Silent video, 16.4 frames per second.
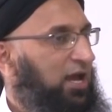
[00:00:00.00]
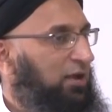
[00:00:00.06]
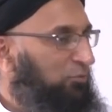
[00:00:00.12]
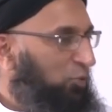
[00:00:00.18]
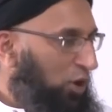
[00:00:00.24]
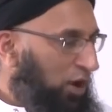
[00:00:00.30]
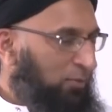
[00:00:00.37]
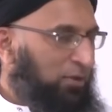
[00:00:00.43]

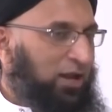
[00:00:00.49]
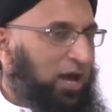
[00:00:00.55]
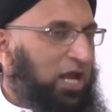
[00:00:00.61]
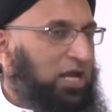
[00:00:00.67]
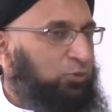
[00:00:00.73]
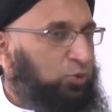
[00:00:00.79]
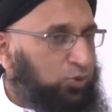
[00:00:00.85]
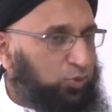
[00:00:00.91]
And Muhammad
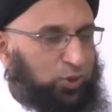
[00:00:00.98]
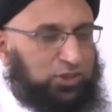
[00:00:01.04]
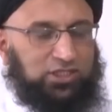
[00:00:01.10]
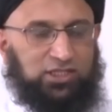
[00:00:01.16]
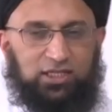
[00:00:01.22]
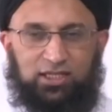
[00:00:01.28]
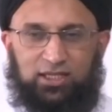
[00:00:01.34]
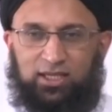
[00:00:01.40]
Ali was
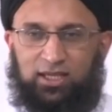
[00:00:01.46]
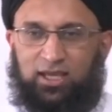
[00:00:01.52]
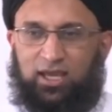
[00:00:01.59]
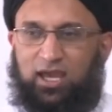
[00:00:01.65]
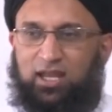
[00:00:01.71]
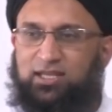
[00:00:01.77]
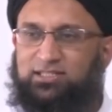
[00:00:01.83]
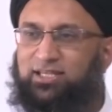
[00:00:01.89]
witty,
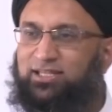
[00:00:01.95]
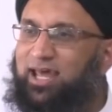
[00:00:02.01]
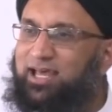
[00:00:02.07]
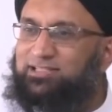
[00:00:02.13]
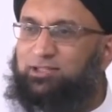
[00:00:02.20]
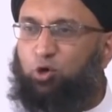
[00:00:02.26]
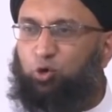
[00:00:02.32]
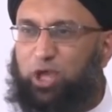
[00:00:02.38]
and he said,
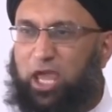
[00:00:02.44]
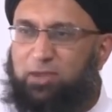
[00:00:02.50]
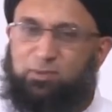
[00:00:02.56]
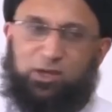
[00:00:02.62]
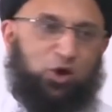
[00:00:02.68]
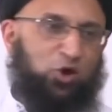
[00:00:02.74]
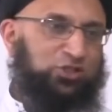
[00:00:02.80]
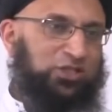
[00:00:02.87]
That's
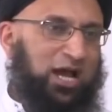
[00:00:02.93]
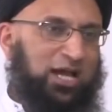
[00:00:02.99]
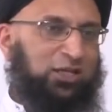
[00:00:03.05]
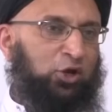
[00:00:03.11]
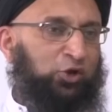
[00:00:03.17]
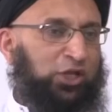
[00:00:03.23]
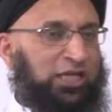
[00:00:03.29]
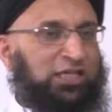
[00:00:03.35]
okay because
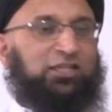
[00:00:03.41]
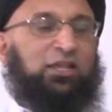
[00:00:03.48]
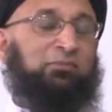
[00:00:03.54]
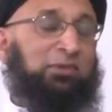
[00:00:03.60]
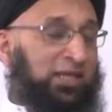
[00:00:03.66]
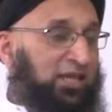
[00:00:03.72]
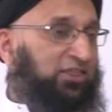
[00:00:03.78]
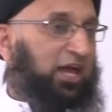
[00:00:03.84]
I don't eat
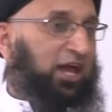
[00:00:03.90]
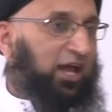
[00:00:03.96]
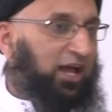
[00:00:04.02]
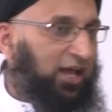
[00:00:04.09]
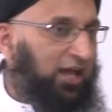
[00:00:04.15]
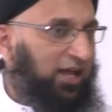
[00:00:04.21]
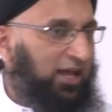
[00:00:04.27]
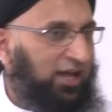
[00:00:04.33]
them either.